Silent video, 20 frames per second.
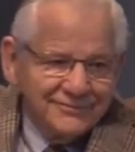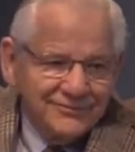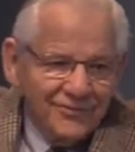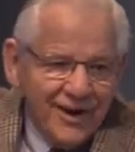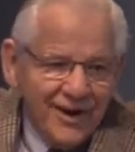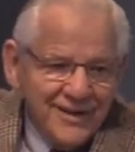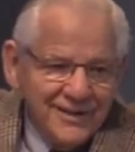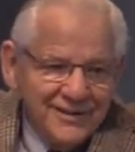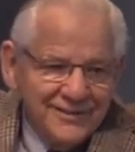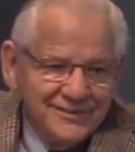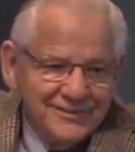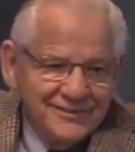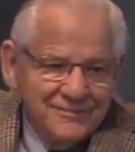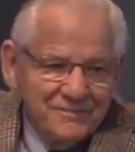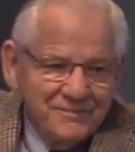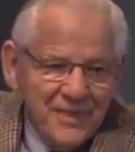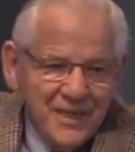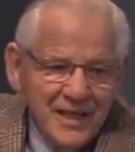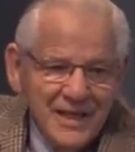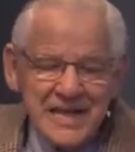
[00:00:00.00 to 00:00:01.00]
right?
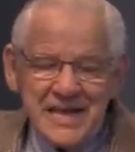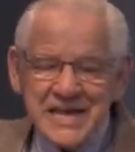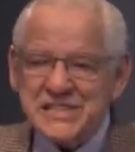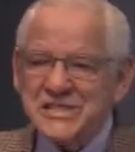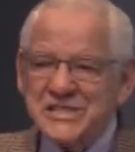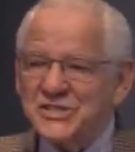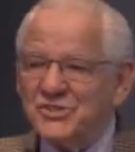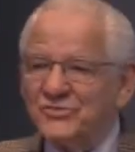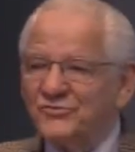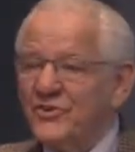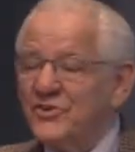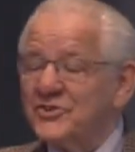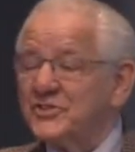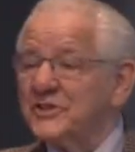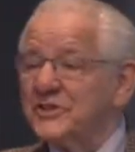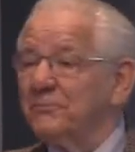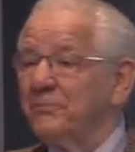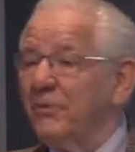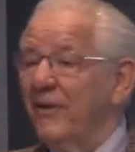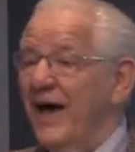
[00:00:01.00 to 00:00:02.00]
And this
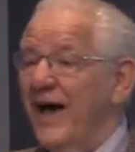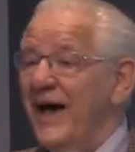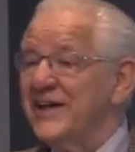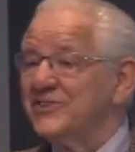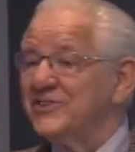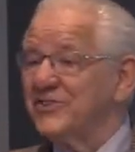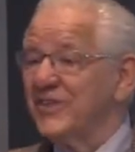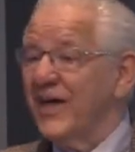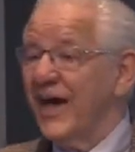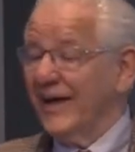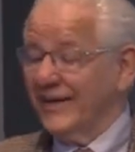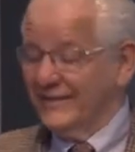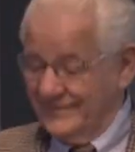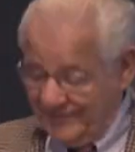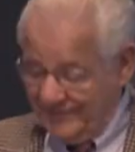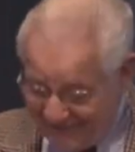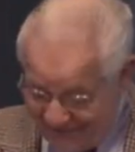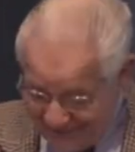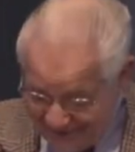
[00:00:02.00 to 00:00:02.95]
verse implies that.